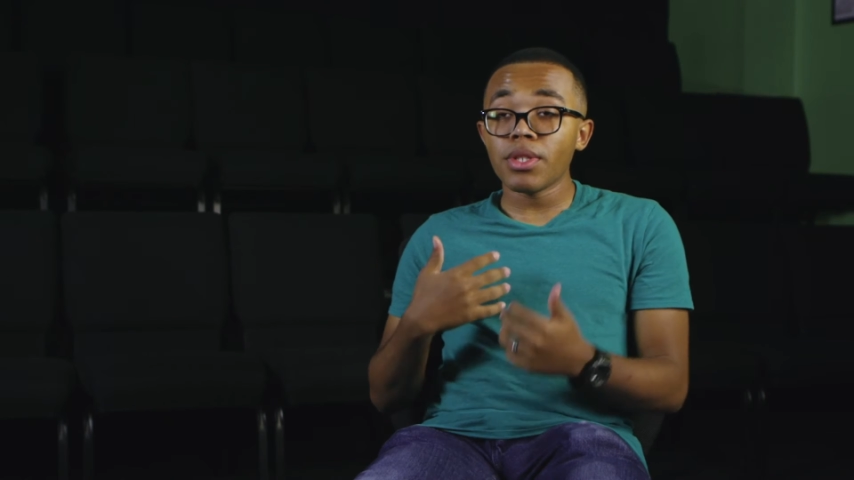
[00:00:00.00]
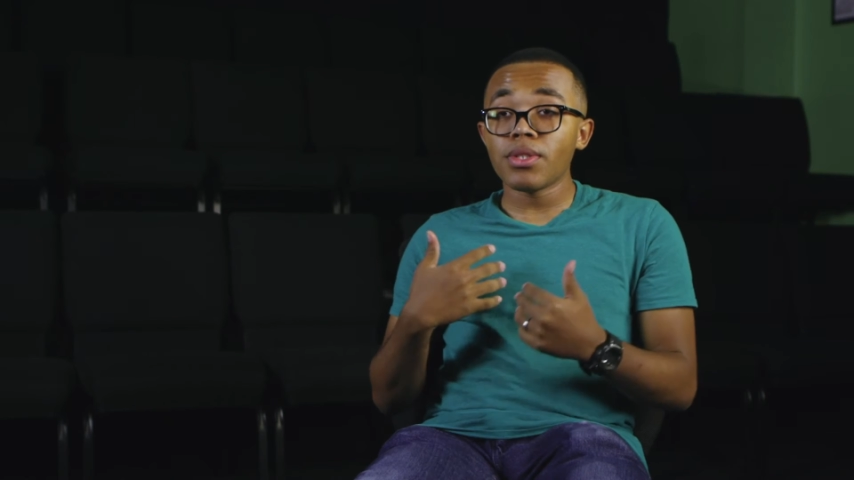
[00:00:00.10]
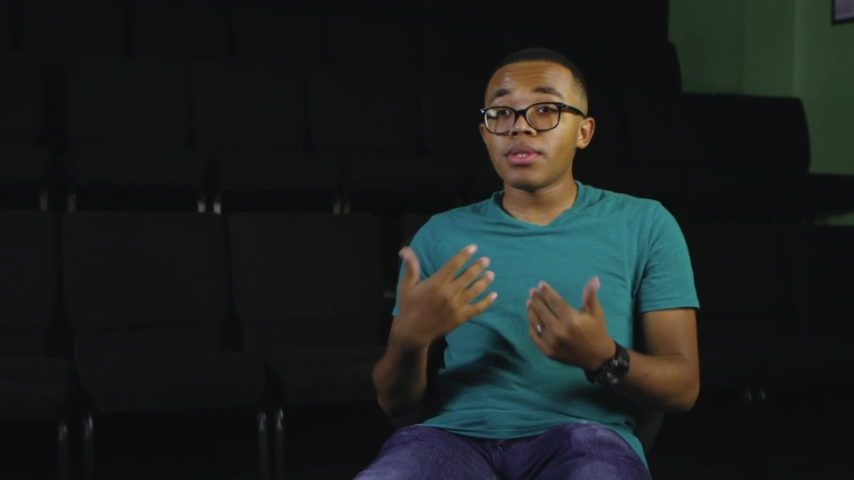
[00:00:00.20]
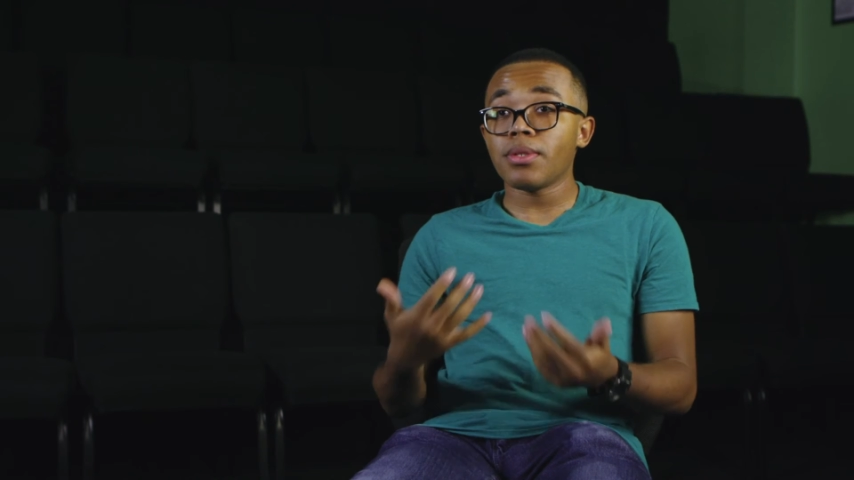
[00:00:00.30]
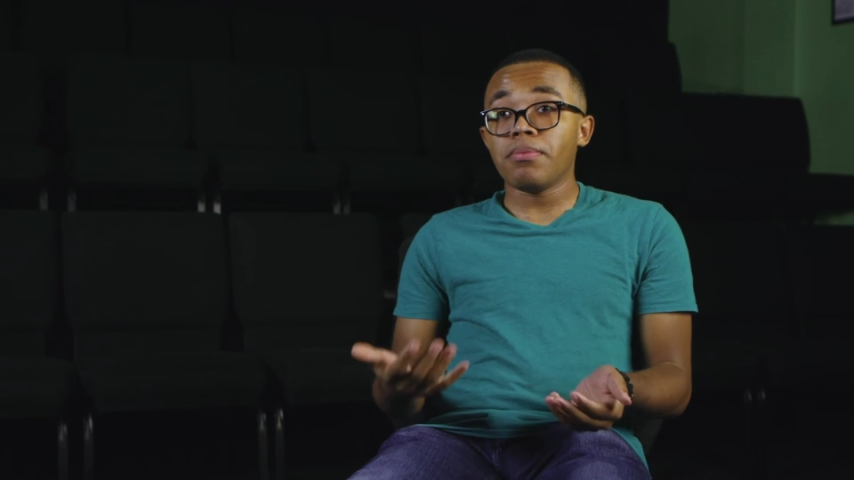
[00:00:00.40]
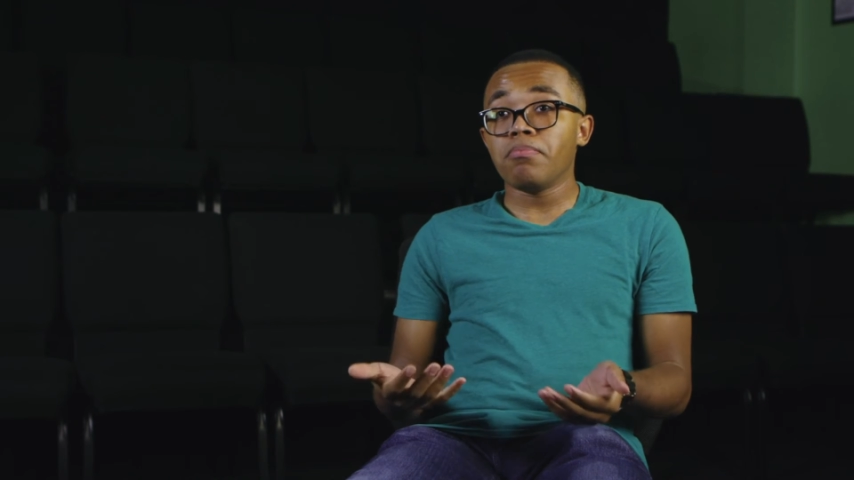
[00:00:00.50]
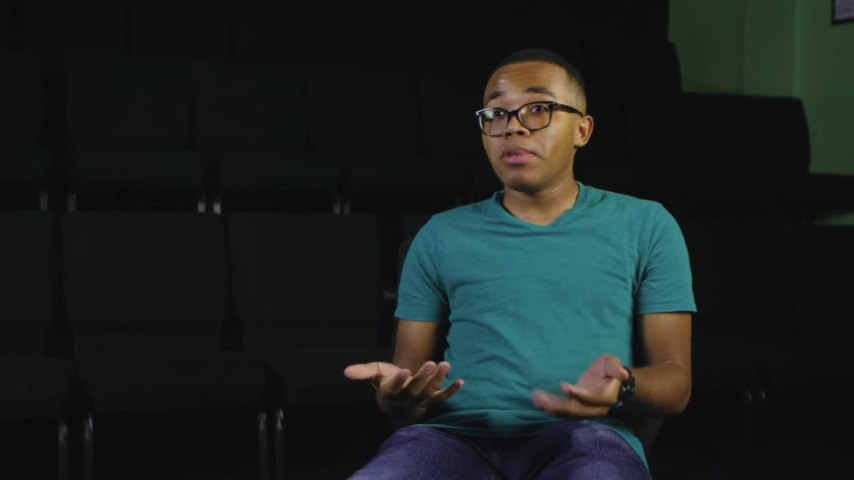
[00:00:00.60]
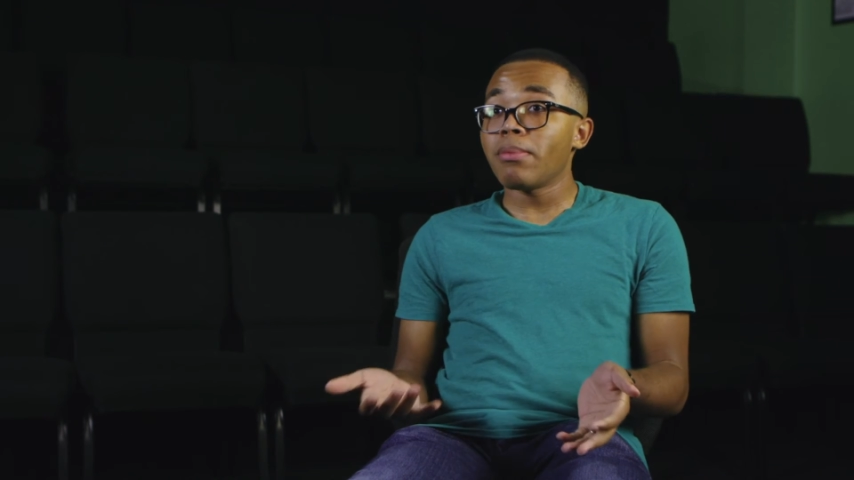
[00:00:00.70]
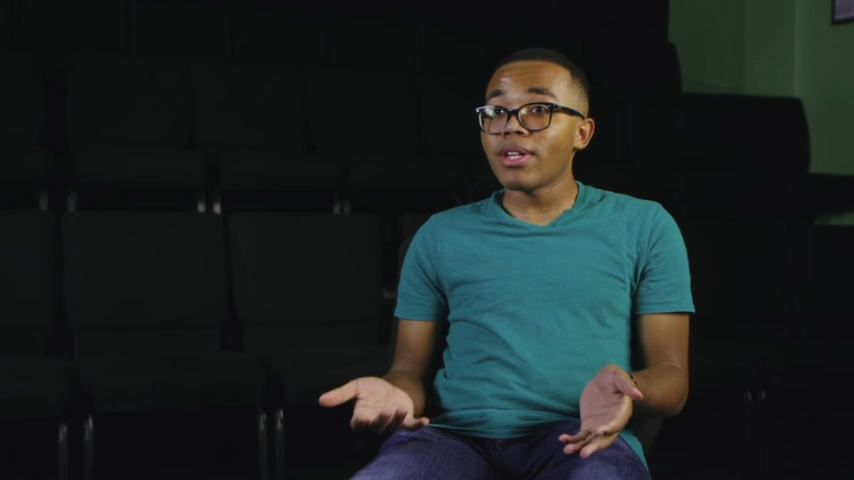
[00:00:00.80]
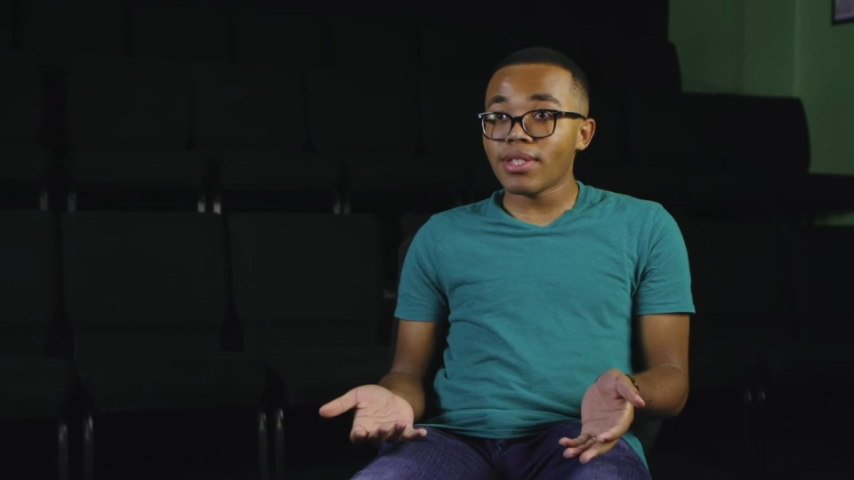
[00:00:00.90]
just be
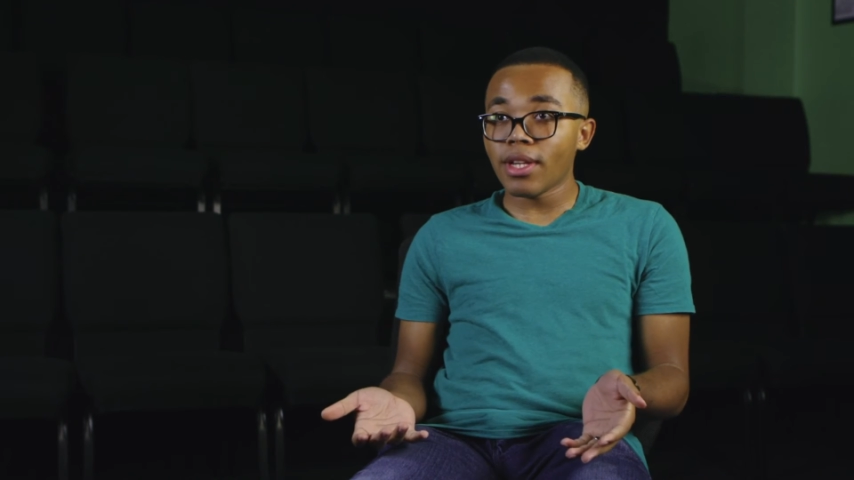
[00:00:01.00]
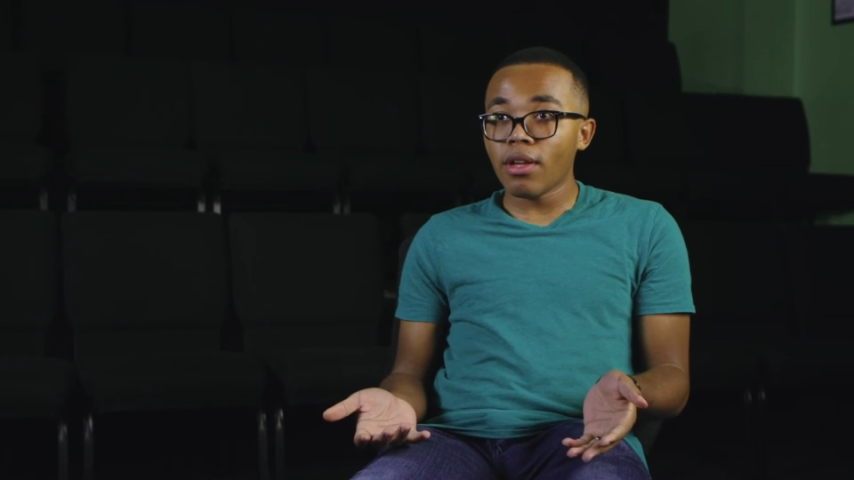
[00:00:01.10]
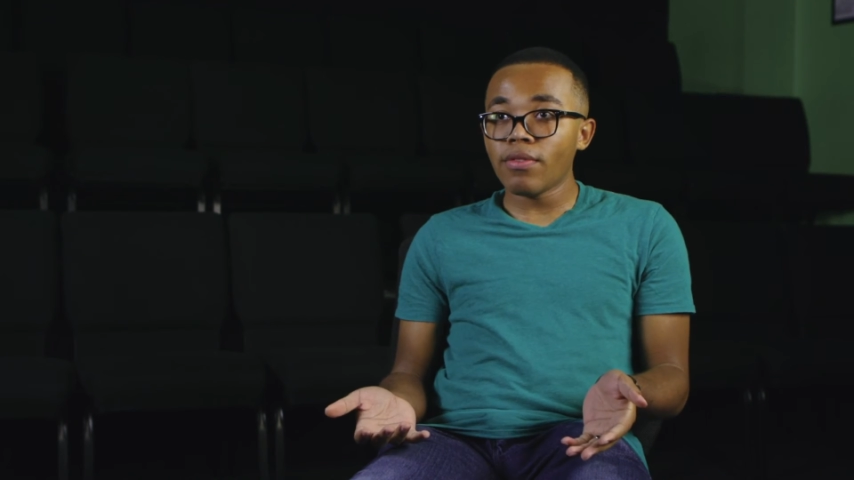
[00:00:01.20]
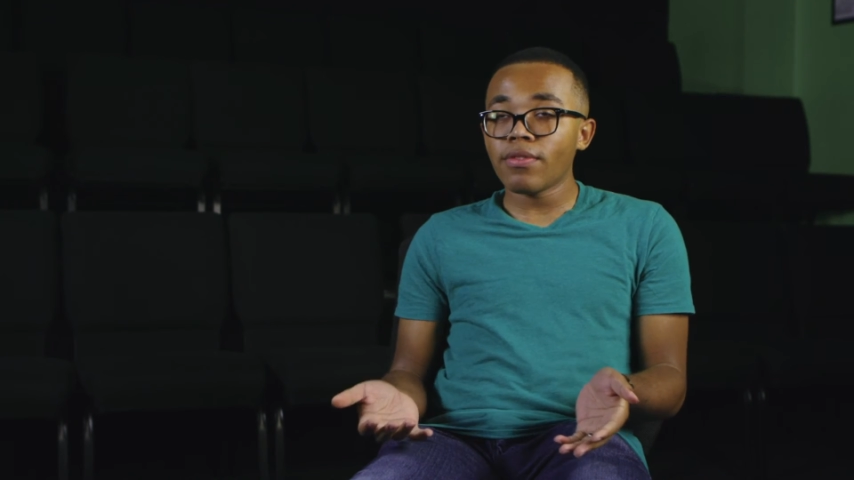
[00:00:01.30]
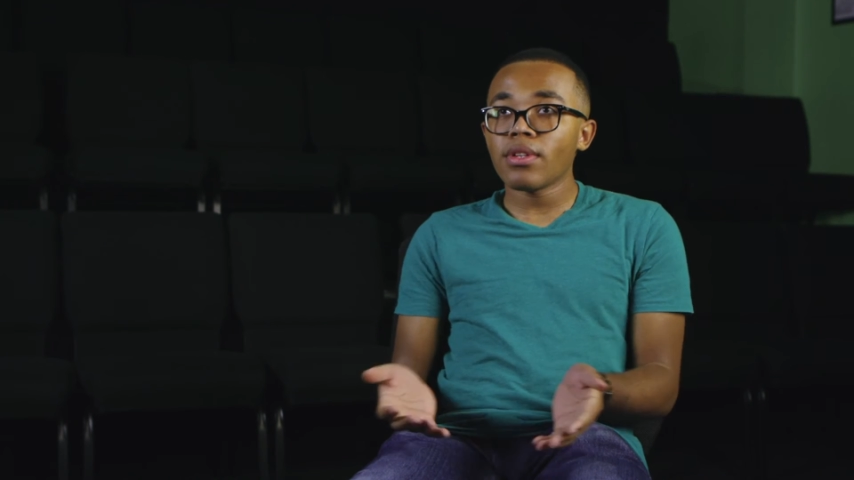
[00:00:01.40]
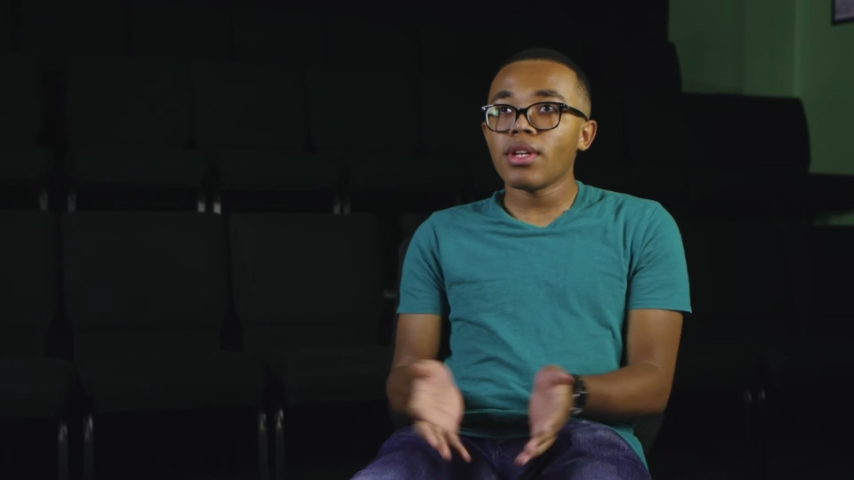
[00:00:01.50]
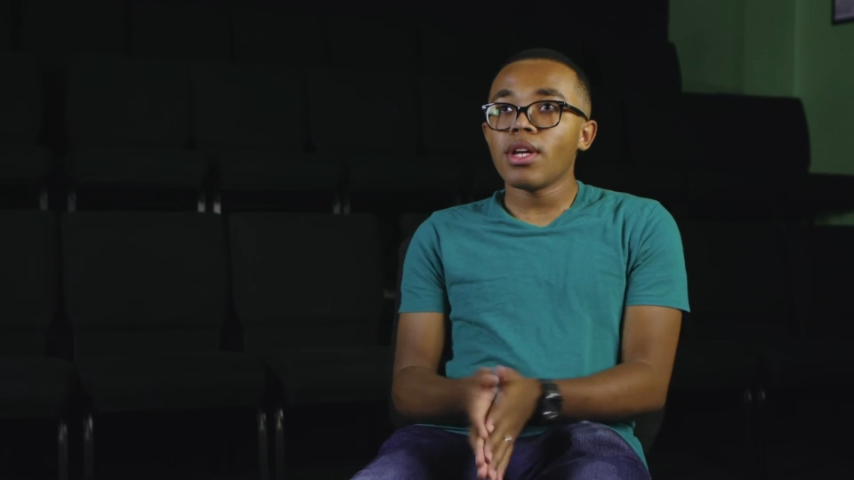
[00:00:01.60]
myself,